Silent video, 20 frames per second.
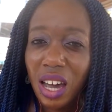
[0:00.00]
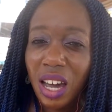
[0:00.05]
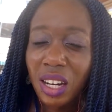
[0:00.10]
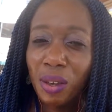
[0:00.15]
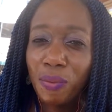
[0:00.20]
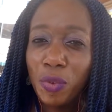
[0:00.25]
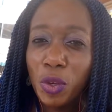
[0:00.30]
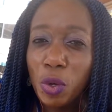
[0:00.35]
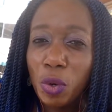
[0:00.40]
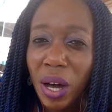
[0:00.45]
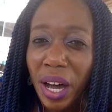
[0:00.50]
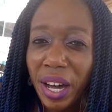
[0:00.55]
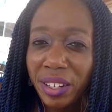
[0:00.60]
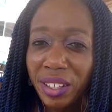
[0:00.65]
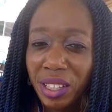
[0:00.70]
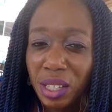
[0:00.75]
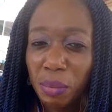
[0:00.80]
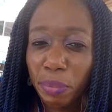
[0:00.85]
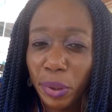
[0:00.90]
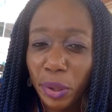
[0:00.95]
And if you
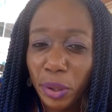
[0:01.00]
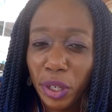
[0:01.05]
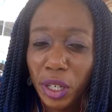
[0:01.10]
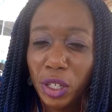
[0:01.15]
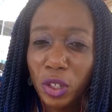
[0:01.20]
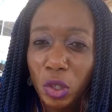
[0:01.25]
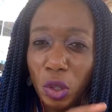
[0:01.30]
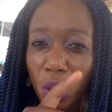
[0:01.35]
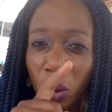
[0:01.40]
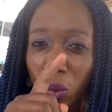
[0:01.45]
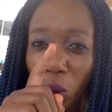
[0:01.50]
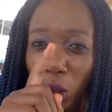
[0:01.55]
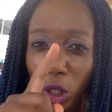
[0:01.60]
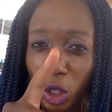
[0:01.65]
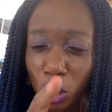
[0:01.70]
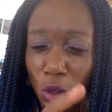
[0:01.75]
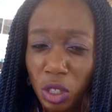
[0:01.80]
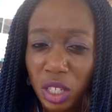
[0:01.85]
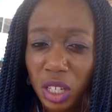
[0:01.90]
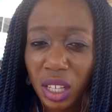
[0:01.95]
had an employee doing
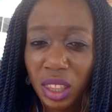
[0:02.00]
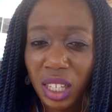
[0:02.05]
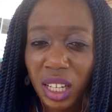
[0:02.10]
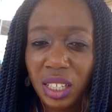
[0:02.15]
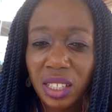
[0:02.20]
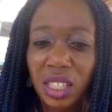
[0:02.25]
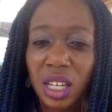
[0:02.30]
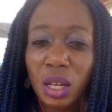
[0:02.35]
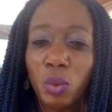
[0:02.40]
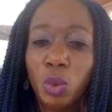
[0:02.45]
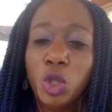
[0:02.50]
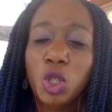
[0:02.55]
what you'd done that day,